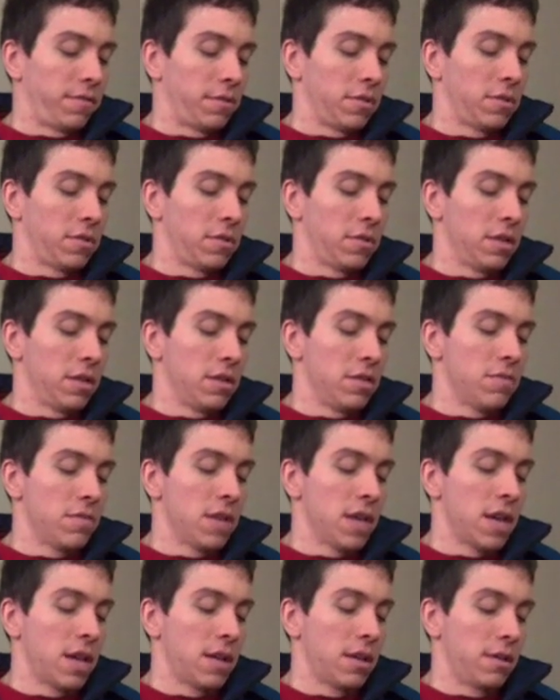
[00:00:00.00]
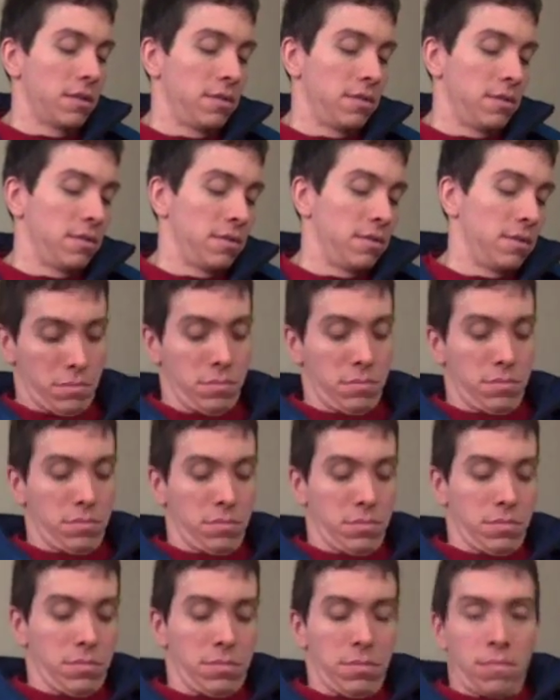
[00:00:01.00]
so that you can.
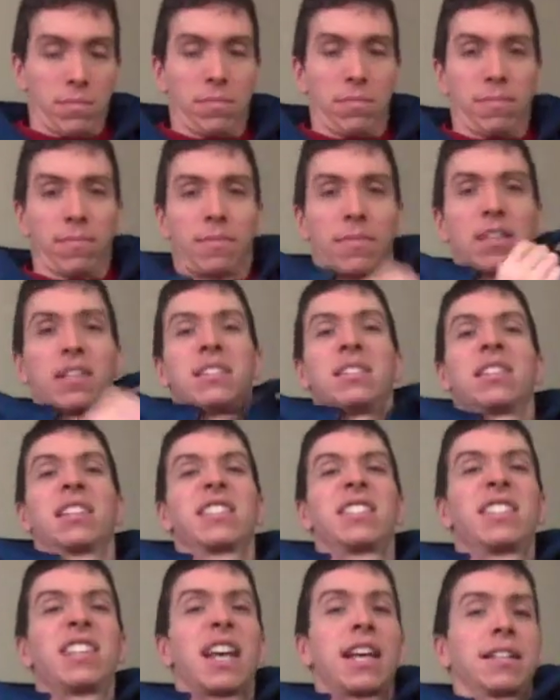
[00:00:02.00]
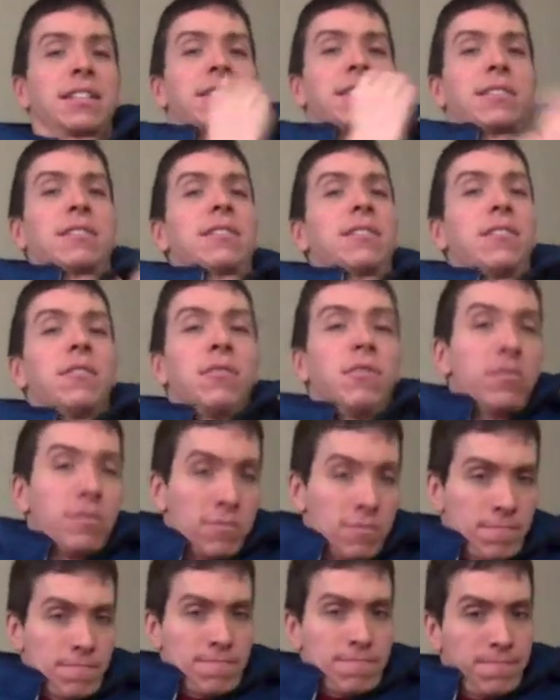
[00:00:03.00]
Success.
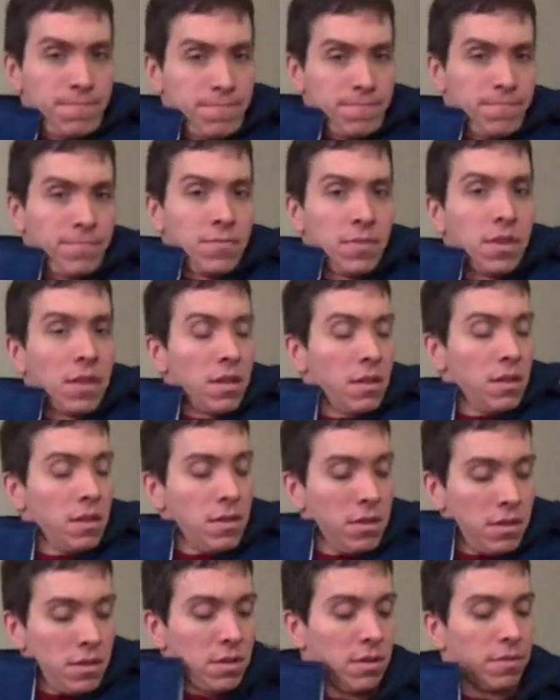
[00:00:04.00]
As